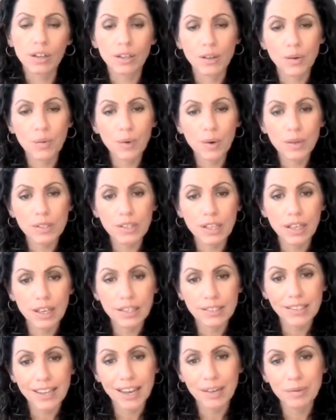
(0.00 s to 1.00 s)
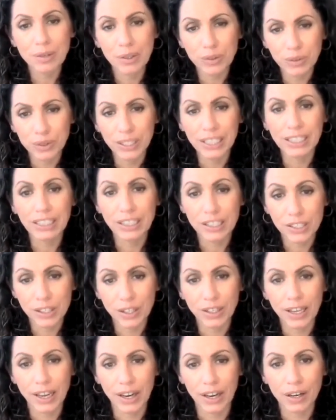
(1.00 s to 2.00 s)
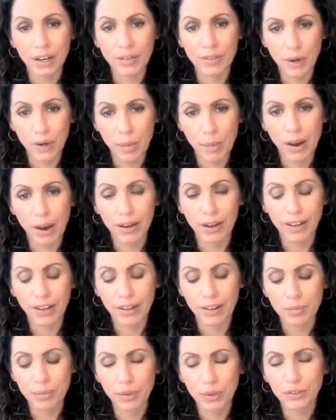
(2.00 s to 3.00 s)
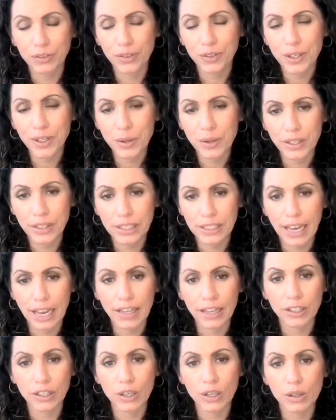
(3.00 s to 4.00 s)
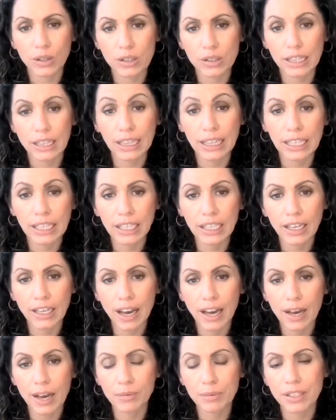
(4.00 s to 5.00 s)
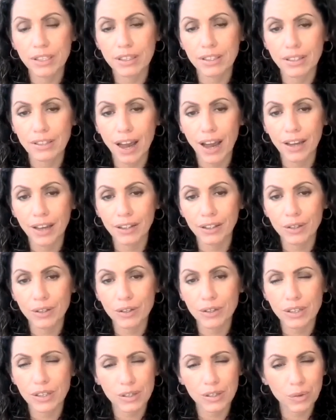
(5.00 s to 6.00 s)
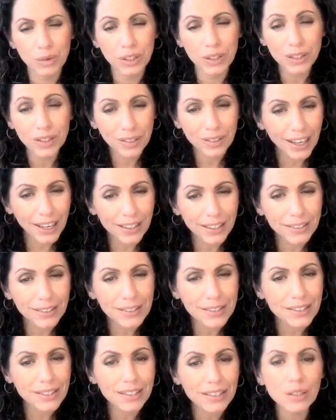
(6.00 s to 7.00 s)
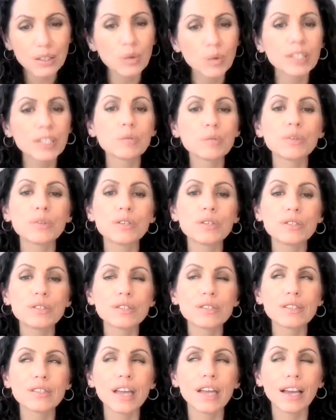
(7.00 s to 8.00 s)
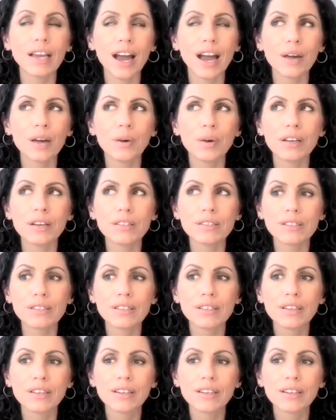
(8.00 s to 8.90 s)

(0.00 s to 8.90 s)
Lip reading: When was the last time you really took care of your body? Before you were diagnosed, leading up to the diagnosis, were you getting those little whispers like I was?